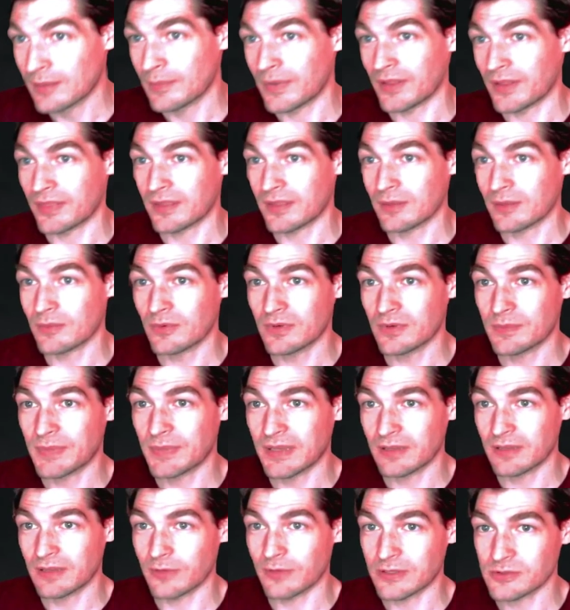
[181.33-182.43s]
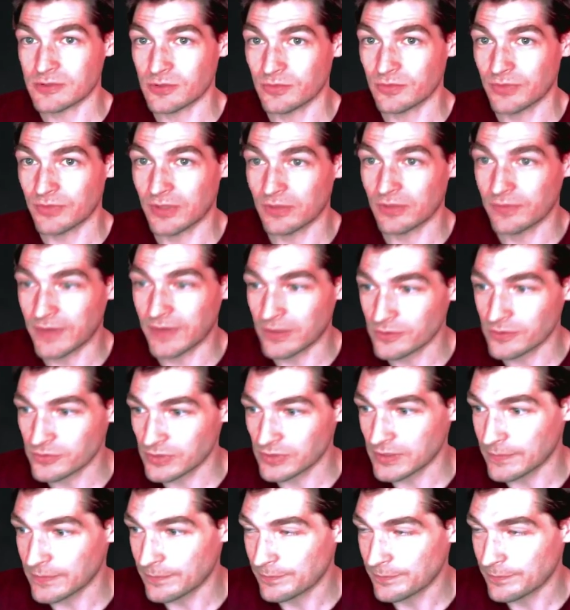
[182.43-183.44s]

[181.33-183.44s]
I think I'm going to pick Retrofitter Foundry.